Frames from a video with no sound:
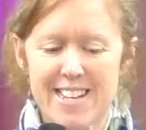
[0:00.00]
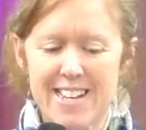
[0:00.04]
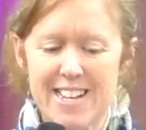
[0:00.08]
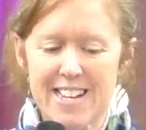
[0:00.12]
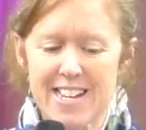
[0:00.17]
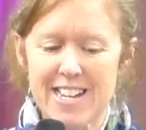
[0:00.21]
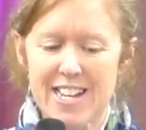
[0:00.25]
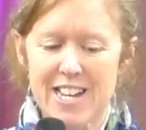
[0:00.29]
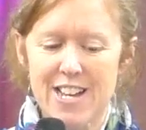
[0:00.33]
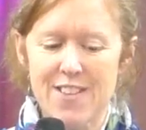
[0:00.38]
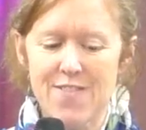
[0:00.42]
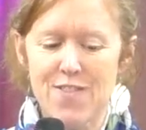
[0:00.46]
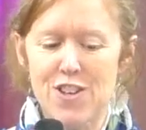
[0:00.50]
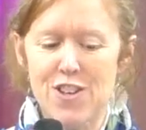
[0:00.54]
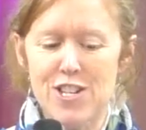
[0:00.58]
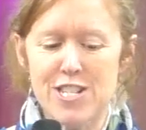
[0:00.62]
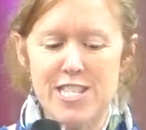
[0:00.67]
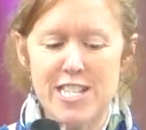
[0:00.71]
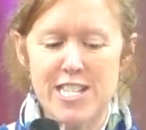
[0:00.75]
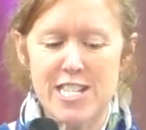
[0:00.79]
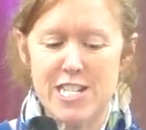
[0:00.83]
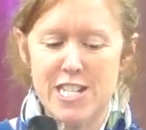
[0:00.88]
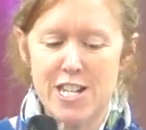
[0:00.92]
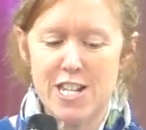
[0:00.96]
In verse
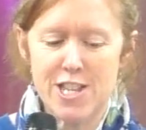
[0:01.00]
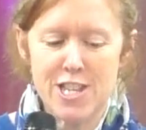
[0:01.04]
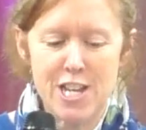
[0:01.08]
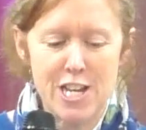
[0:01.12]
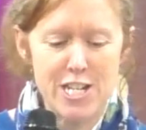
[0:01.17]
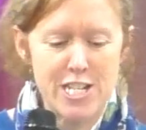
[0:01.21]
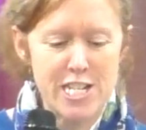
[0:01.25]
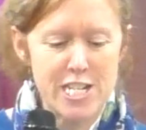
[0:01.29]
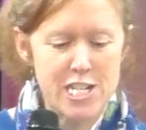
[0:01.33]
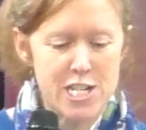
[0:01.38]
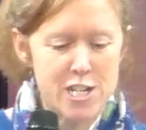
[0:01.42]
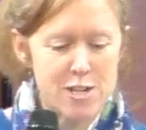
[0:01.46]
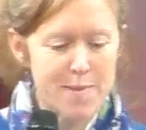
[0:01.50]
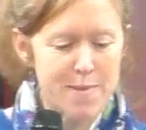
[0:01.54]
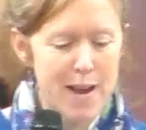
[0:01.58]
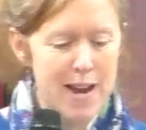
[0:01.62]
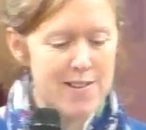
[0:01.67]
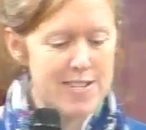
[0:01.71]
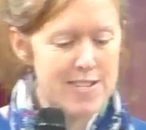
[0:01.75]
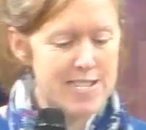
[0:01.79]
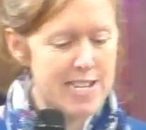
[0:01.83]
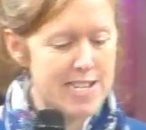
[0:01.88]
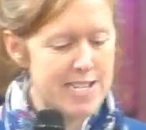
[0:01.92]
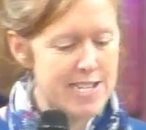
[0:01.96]
32, Mary
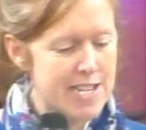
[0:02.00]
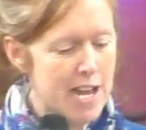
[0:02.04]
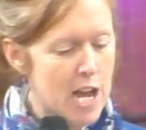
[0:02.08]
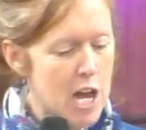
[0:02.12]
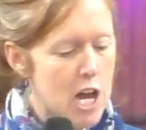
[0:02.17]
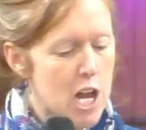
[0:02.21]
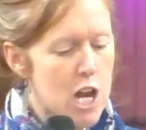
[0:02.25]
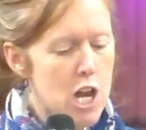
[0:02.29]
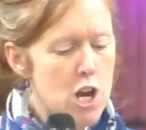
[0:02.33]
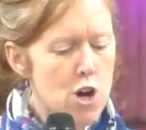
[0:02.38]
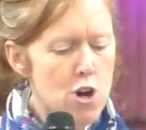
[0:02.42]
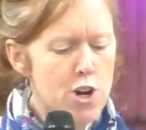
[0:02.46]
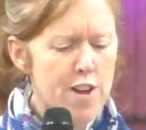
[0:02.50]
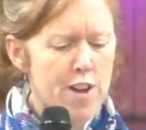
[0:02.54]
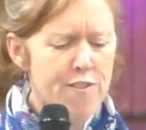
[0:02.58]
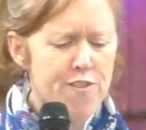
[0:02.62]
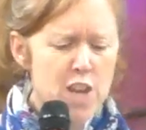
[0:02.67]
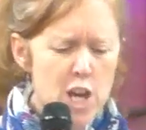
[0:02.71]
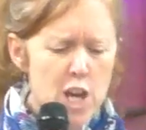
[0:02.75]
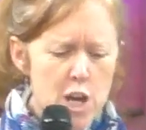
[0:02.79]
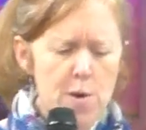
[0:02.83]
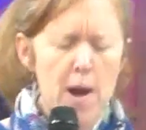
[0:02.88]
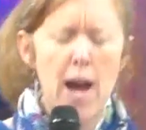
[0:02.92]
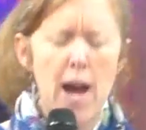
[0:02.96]
says, Lord, if
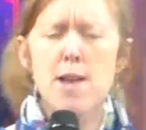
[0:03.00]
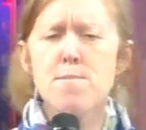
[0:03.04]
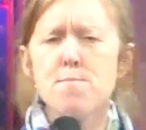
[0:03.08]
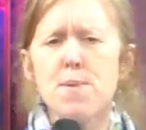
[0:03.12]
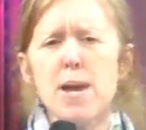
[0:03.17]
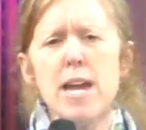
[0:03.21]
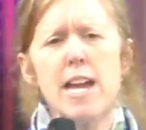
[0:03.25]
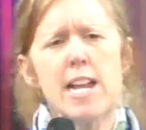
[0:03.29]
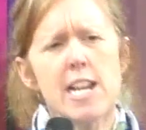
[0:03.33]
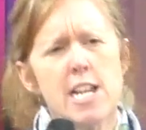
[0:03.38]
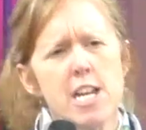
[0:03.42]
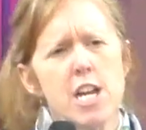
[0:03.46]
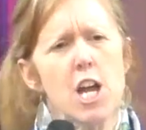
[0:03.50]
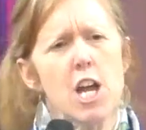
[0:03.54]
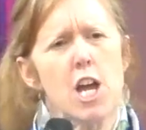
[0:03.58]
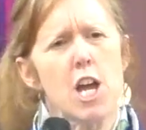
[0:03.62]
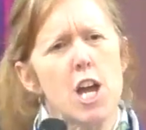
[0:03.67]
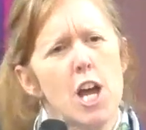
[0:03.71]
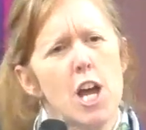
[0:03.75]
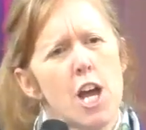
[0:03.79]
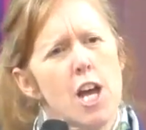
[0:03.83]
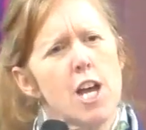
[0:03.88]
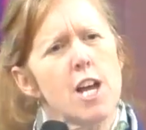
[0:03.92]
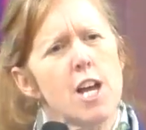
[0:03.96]
you had been here,
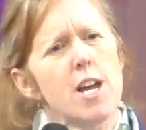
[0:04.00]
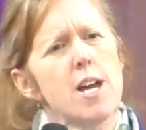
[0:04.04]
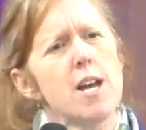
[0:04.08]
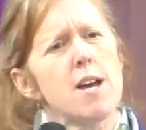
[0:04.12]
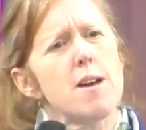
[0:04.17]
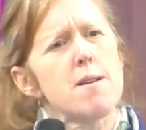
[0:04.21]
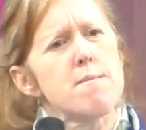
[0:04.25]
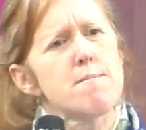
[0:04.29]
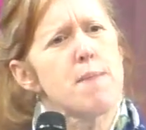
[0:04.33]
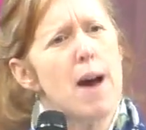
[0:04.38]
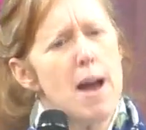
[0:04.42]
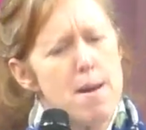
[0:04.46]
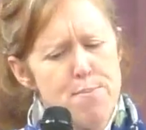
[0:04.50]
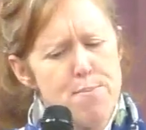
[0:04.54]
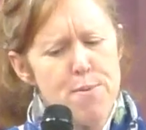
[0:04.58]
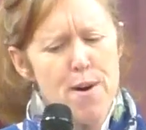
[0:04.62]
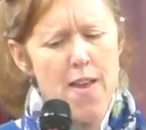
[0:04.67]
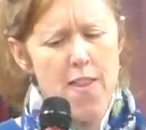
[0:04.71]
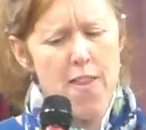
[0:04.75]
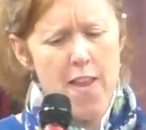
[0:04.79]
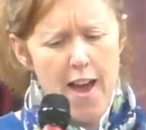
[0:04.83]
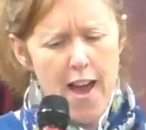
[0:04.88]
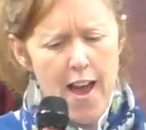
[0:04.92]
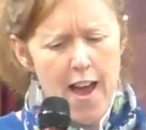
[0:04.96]
my
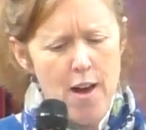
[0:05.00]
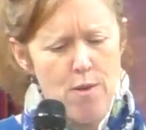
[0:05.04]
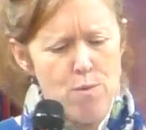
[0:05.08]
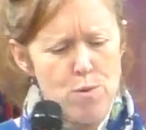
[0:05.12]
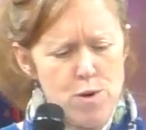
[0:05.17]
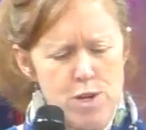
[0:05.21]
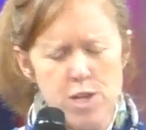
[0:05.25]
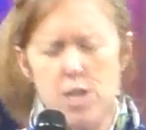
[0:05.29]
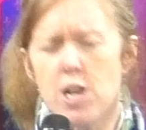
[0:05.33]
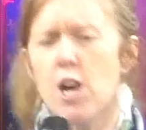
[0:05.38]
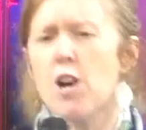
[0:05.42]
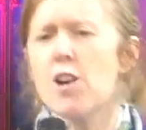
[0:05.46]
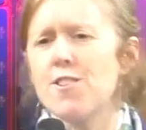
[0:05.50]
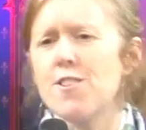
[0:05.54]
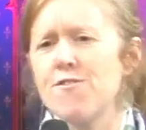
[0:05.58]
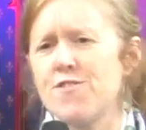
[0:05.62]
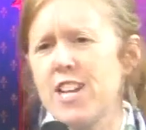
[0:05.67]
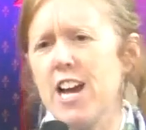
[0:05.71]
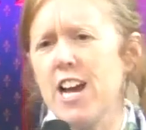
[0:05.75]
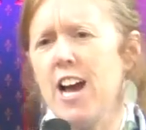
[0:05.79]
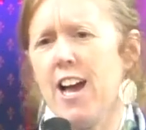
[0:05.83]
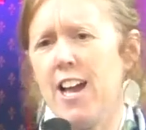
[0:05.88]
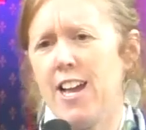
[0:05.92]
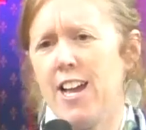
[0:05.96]
brother would not have
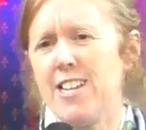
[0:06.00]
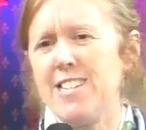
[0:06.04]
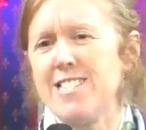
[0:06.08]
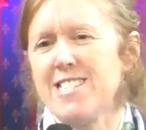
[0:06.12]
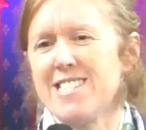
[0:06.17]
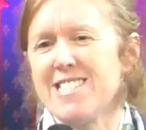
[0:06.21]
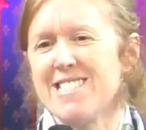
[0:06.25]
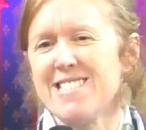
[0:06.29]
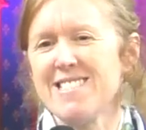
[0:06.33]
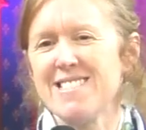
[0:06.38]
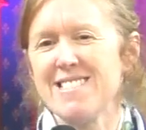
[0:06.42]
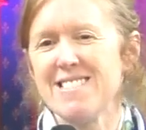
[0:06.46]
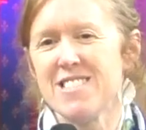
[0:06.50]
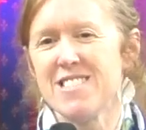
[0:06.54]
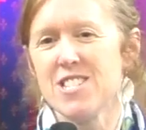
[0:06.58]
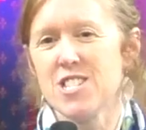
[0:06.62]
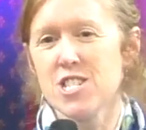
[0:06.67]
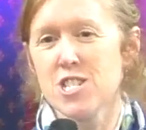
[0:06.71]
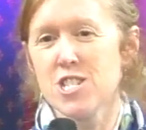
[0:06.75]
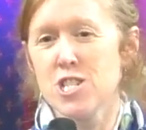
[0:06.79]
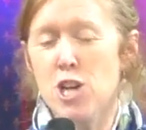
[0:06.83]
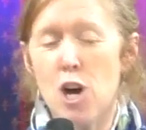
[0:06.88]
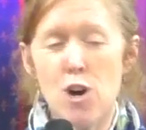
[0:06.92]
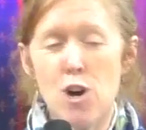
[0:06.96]
died.
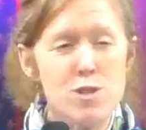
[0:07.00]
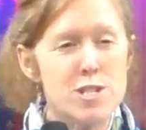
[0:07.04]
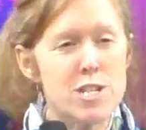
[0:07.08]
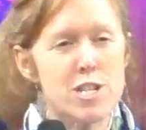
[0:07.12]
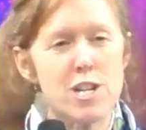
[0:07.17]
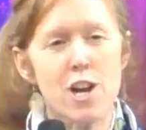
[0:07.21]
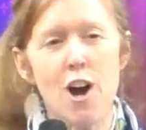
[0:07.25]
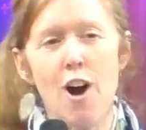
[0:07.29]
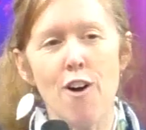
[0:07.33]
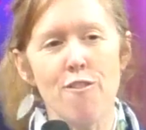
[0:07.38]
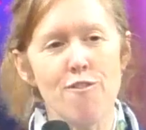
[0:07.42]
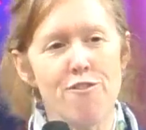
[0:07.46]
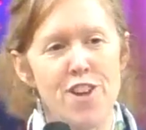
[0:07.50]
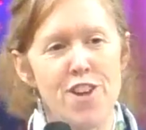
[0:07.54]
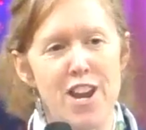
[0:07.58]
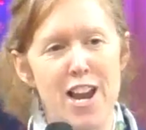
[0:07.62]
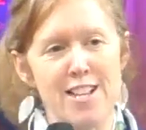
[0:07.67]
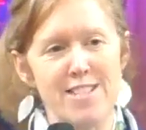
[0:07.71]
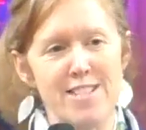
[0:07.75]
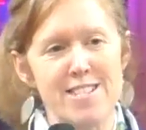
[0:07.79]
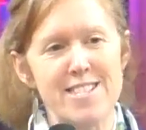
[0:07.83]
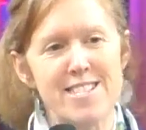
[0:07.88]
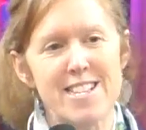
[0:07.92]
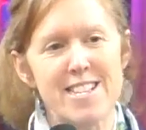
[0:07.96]
Total
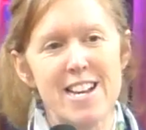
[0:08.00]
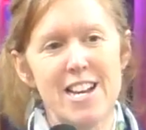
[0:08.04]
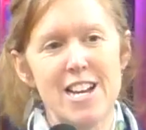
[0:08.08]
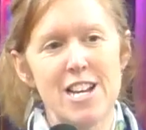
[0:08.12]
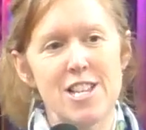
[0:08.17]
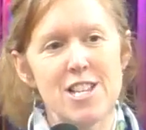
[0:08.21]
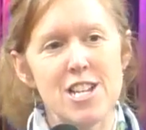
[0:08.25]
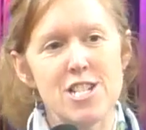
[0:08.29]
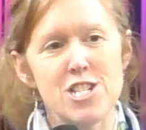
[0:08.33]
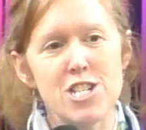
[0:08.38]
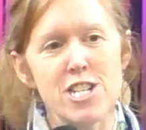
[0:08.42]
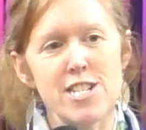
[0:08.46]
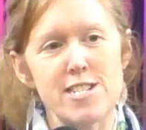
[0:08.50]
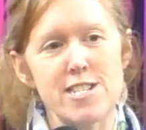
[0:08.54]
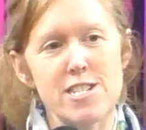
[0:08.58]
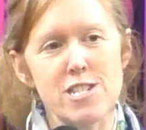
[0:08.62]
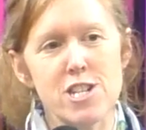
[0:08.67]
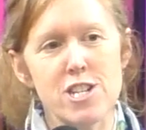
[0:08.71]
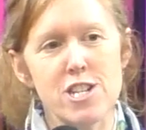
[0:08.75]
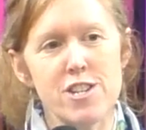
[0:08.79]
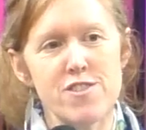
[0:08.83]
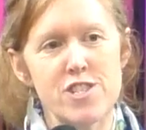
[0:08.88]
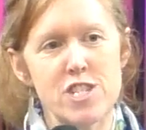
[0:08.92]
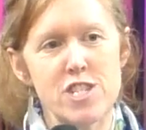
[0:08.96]
confidence that Jesus could
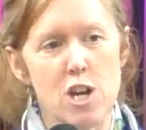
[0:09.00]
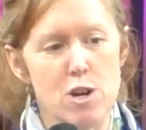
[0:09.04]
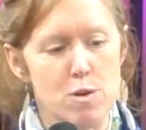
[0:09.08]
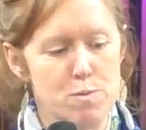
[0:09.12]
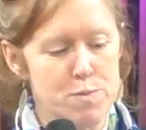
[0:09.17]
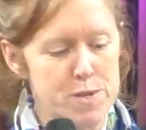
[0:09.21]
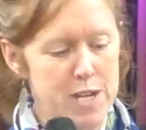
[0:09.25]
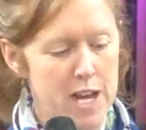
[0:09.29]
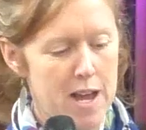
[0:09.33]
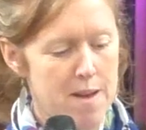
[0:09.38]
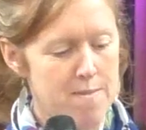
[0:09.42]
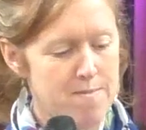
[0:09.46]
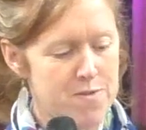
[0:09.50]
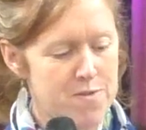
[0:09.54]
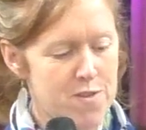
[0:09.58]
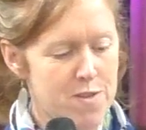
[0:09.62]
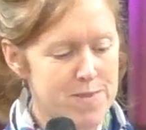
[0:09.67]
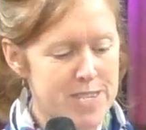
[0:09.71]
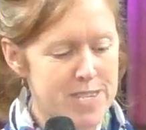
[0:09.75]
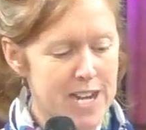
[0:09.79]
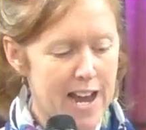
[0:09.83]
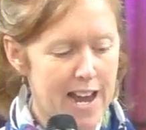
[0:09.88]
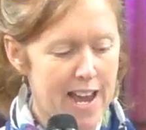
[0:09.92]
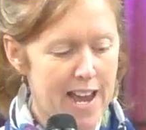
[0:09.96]
have stopped him from
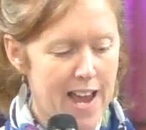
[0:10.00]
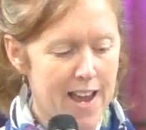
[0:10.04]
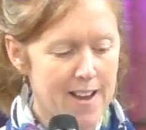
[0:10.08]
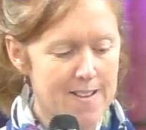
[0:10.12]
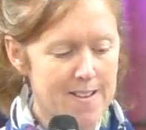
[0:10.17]
dying.